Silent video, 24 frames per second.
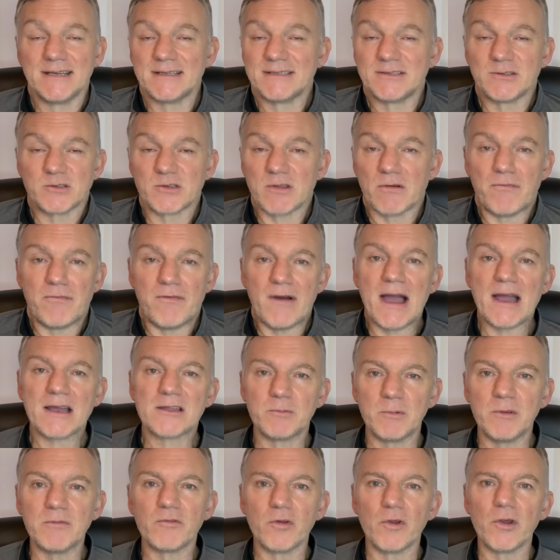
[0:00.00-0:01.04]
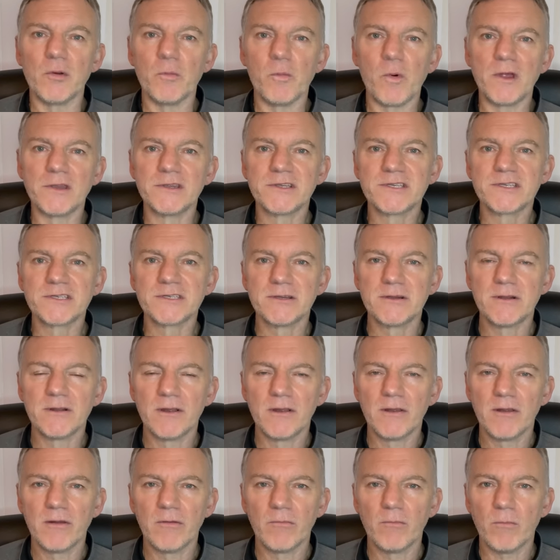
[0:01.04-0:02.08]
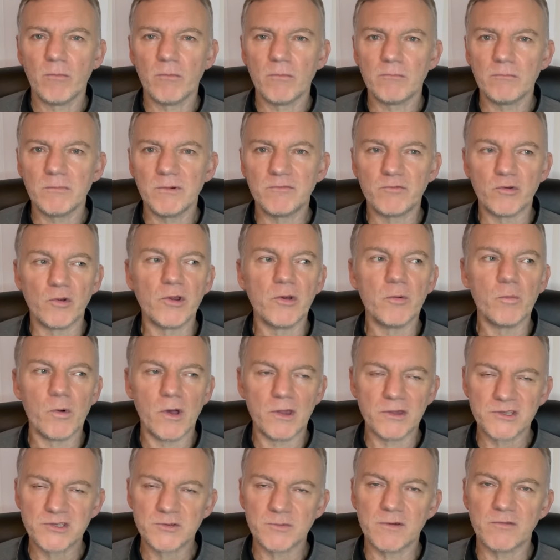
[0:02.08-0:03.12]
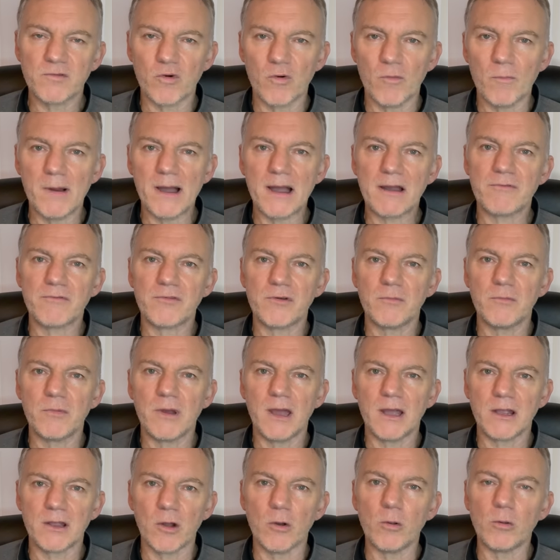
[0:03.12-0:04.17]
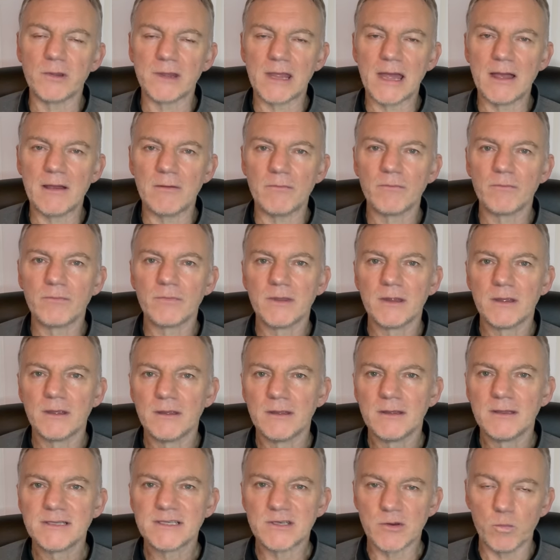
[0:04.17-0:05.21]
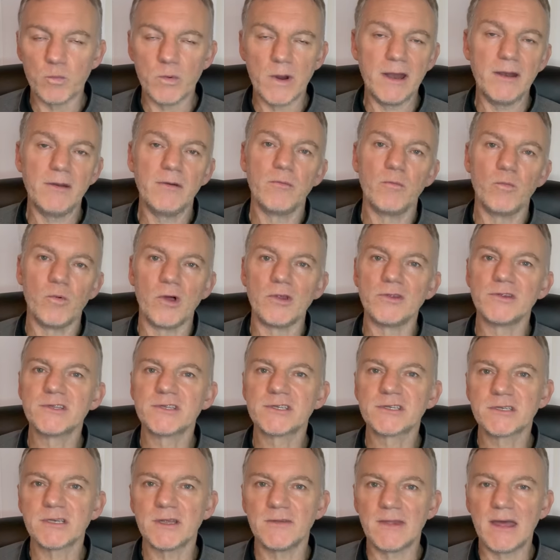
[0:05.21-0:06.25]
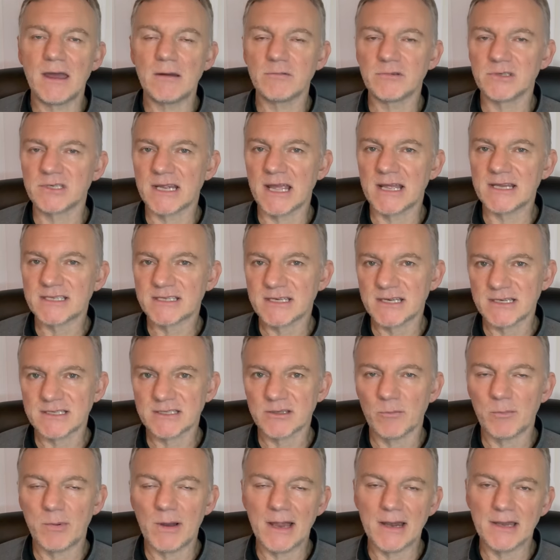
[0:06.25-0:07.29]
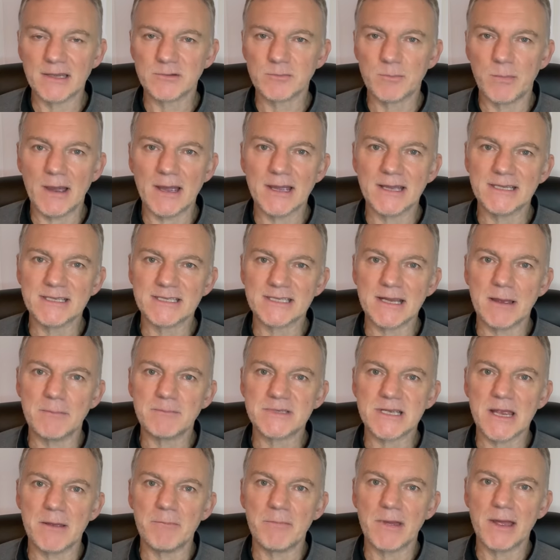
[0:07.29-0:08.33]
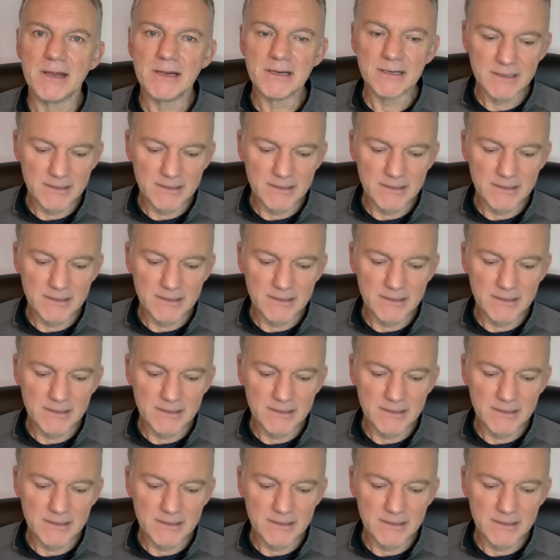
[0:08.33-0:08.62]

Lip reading: Just a fact, we've done it once. We've come back from a goal down to win once, and that was against Crystal Palace back in September.